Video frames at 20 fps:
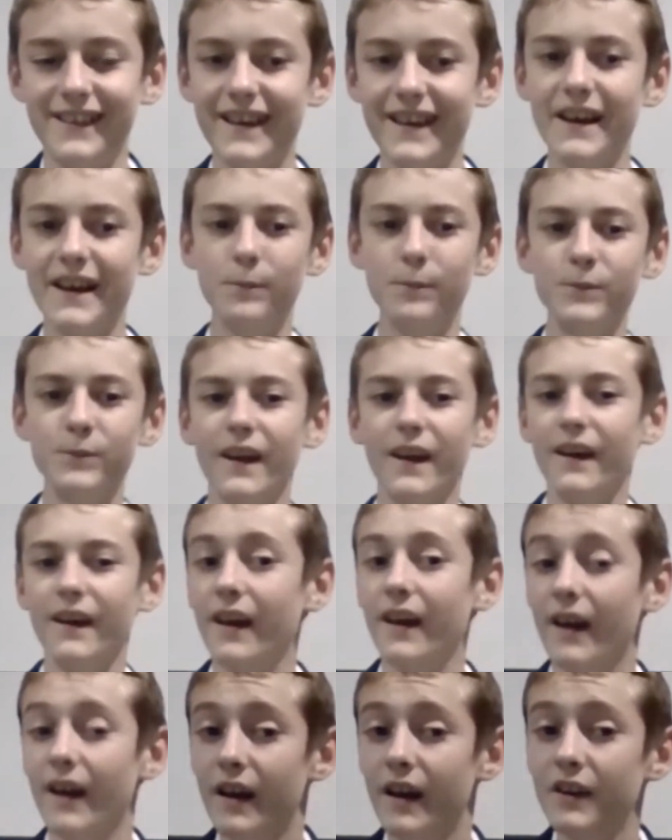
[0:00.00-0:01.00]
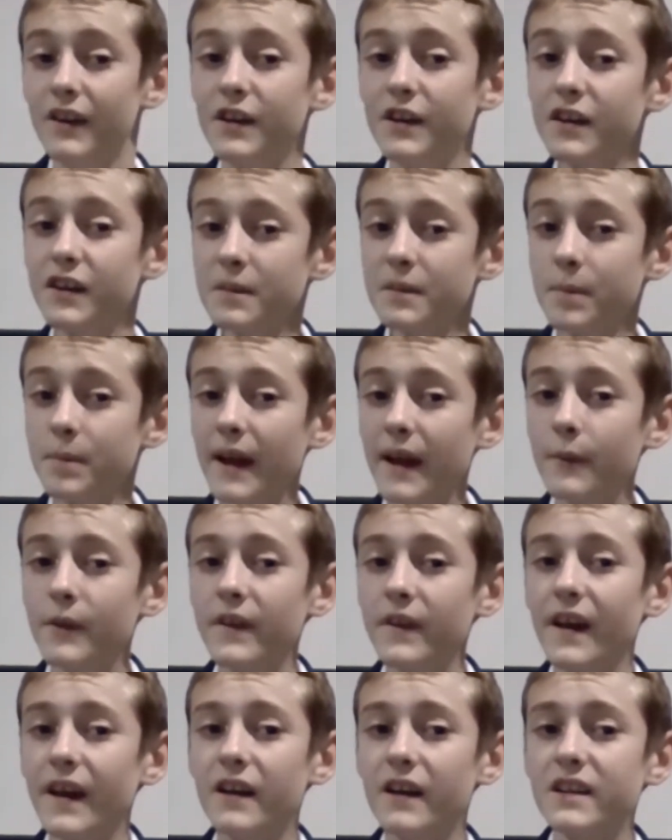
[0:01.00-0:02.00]
yeah you got to play
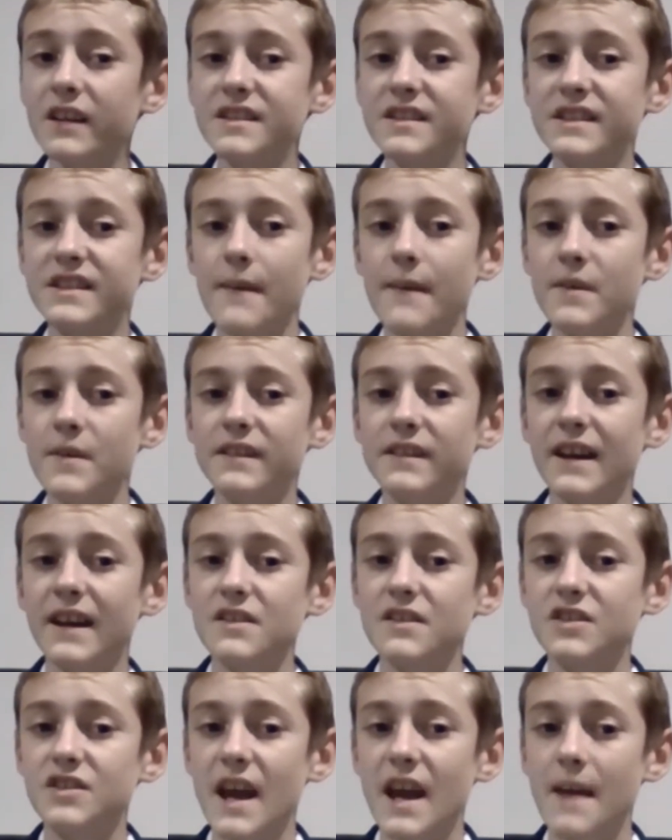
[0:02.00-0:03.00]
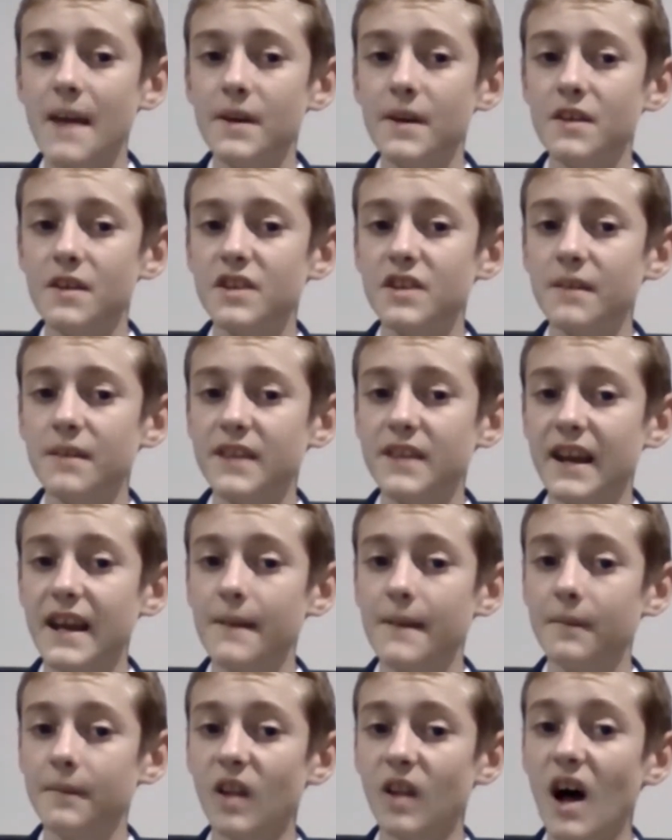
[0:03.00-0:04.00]
with the under 17 championship
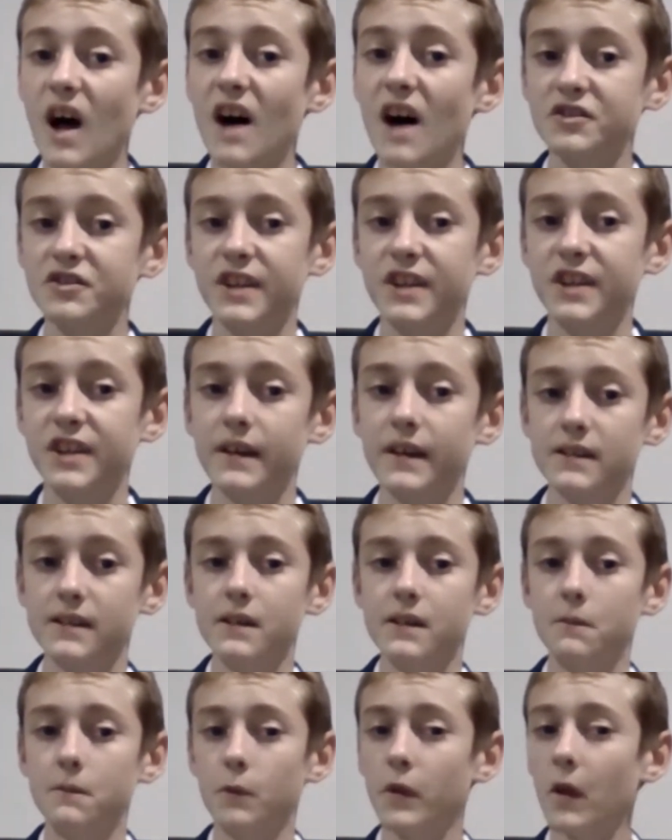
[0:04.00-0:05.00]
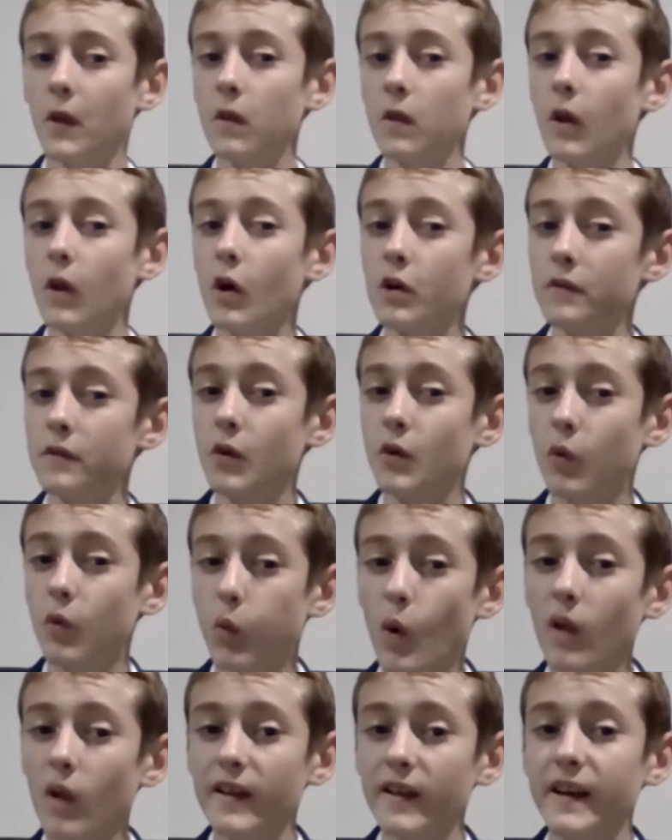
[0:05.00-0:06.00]
team last year with a lot of
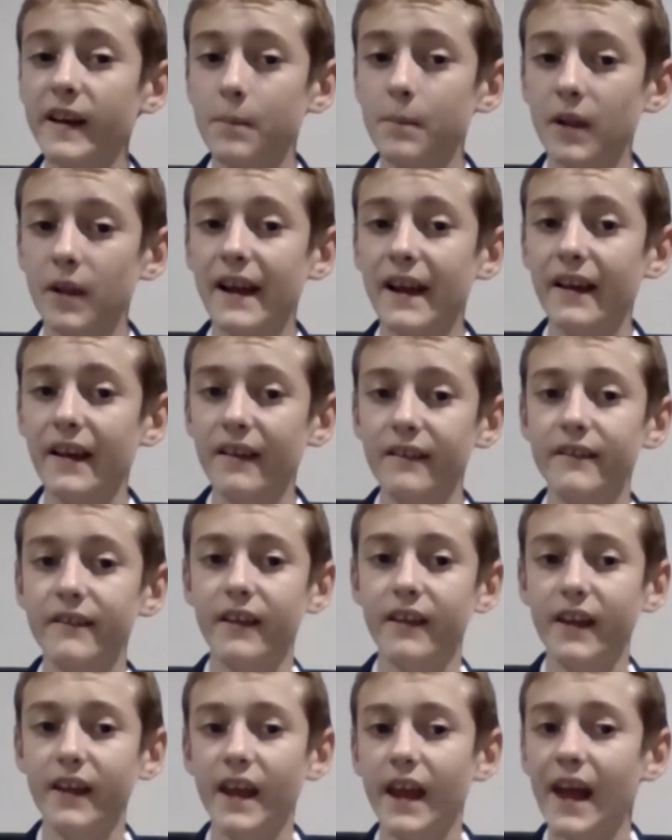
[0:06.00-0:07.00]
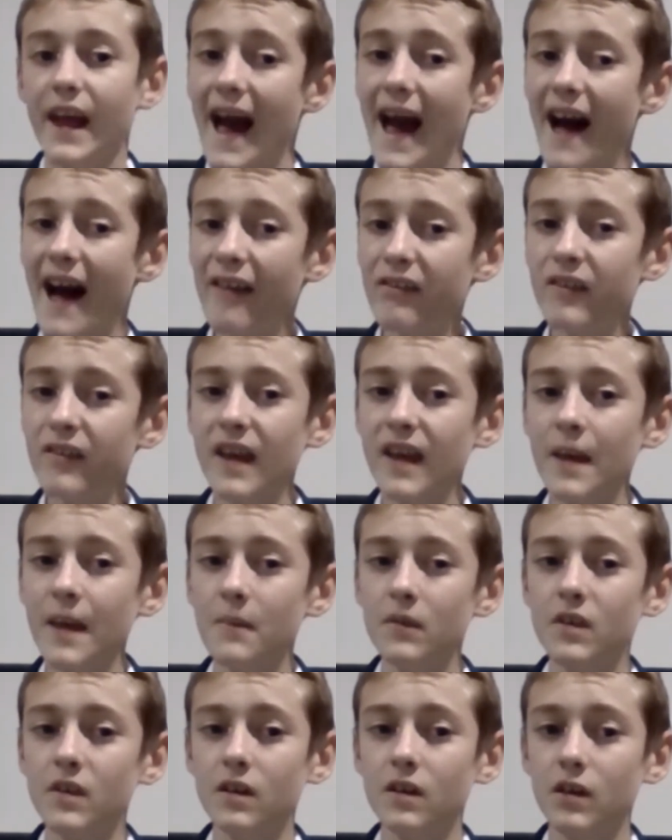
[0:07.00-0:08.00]
quality players How's the
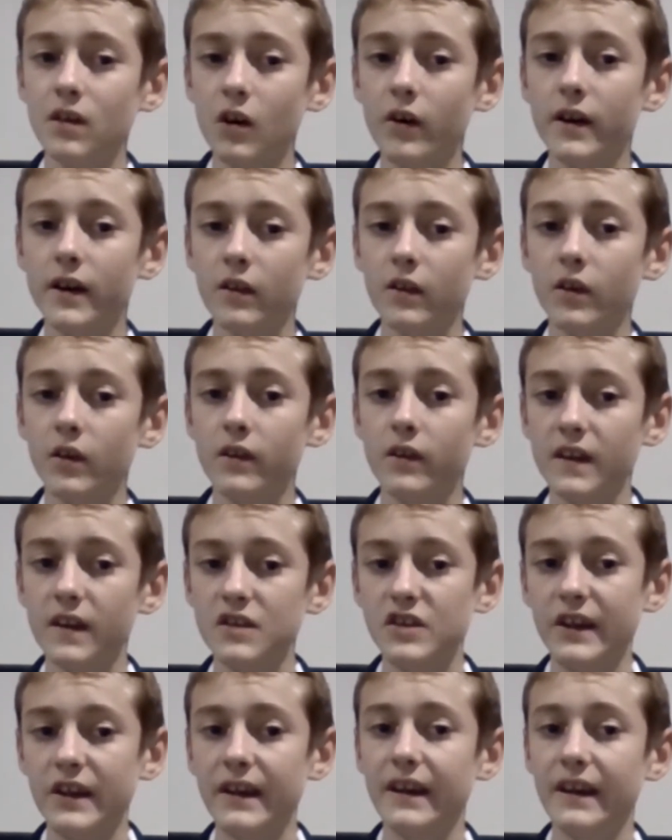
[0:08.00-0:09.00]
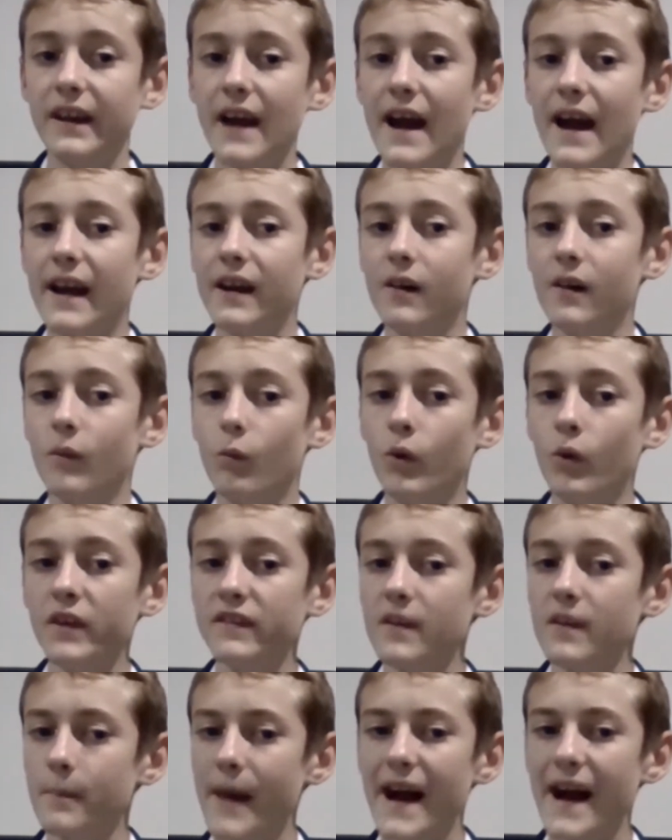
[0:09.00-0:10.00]
team to, going to look this year, and
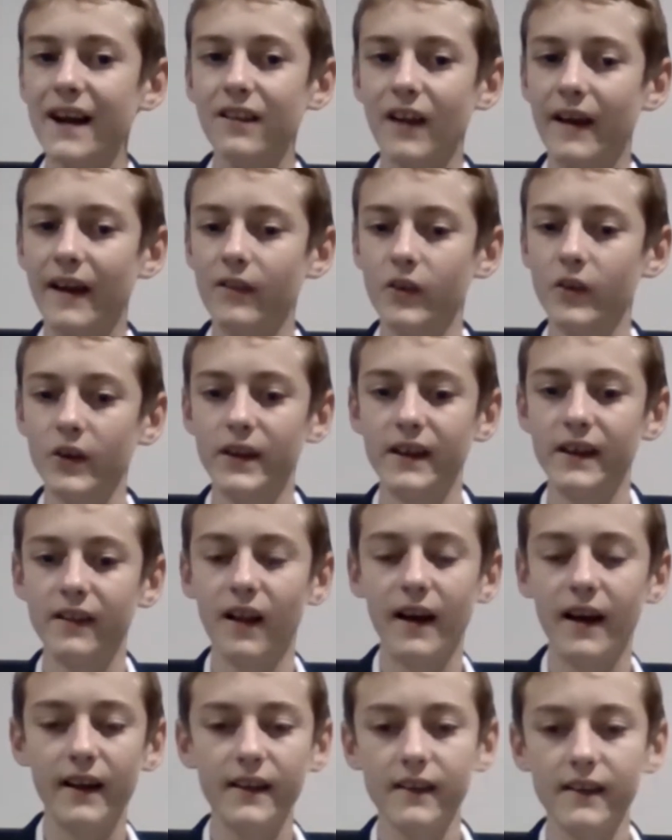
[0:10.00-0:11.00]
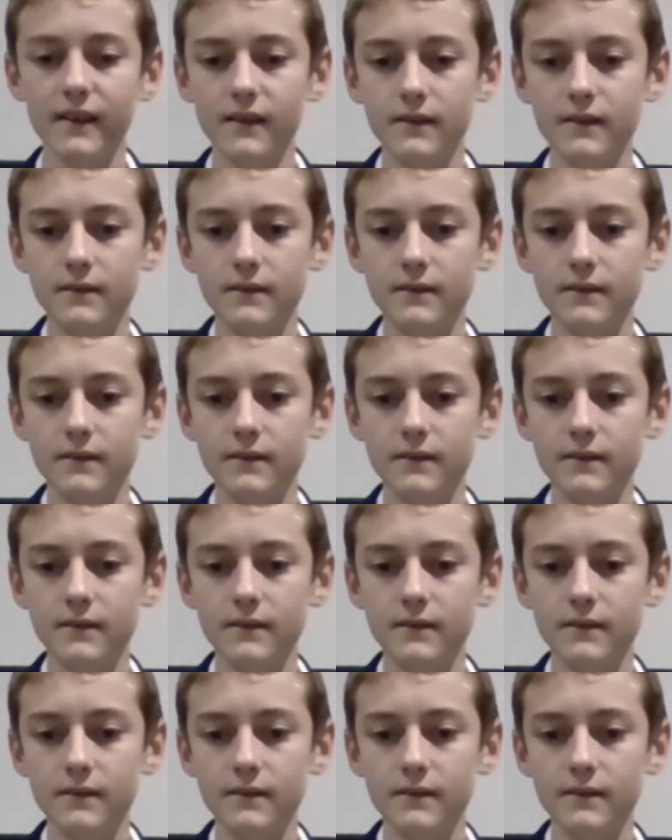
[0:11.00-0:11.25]
what's the backline looking like?